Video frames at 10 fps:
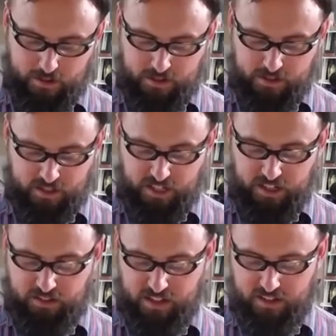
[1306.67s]
He
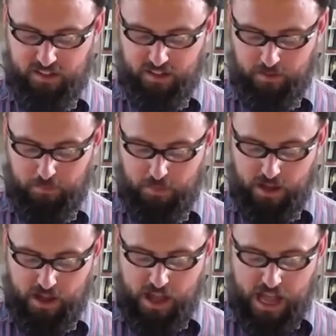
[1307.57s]
said to them,
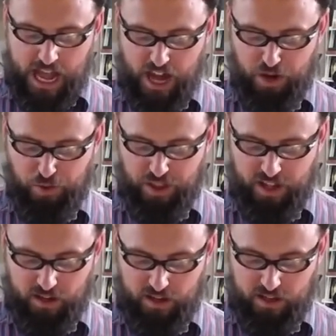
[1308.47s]
how
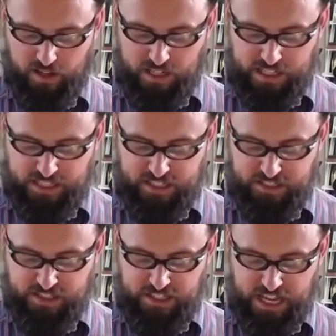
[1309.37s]
then
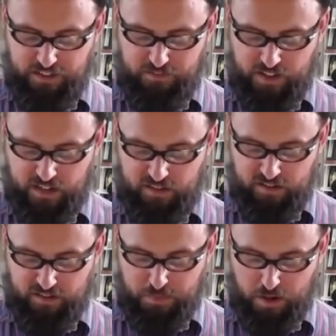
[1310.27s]
does David in the
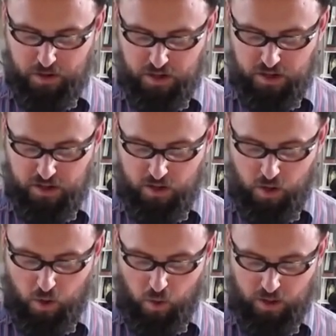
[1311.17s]
Spirit
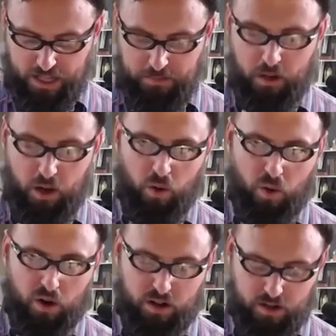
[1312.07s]
call him
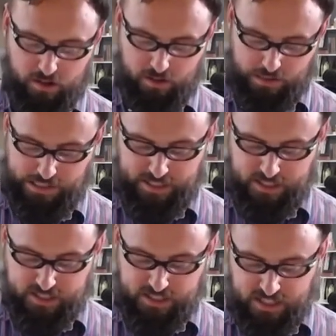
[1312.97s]
Lord,
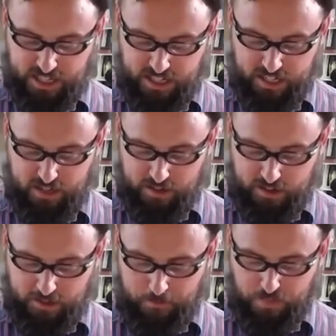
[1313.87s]
saying,
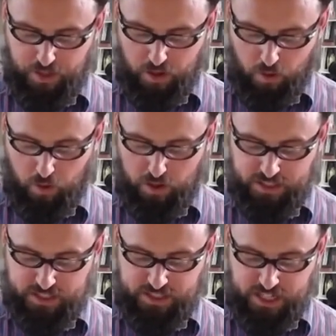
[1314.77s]
the Lord
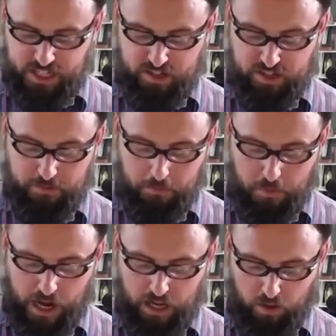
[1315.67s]
said to
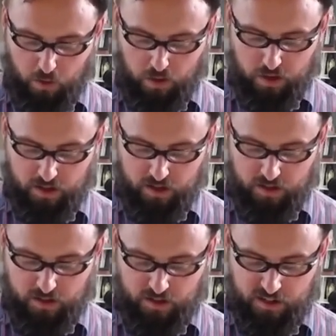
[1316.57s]
my Lord,
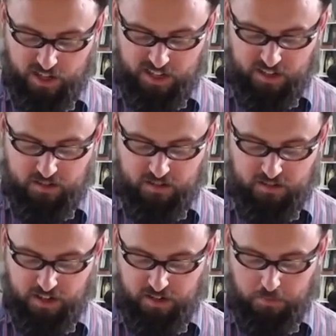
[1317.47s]
sit
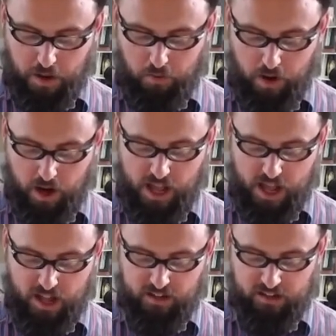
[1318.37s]
at my right
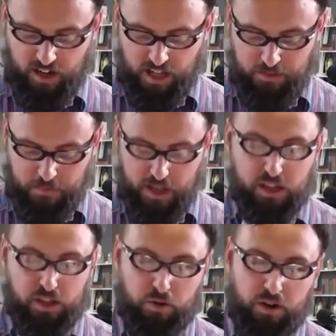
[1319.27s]
hand till I
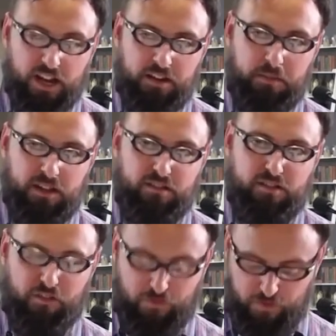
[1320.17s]
make your enemies
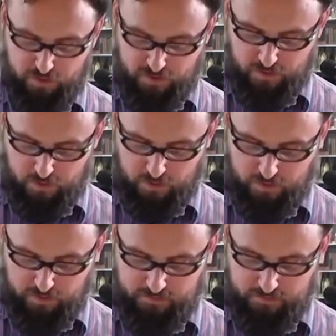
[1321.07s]
a footstool.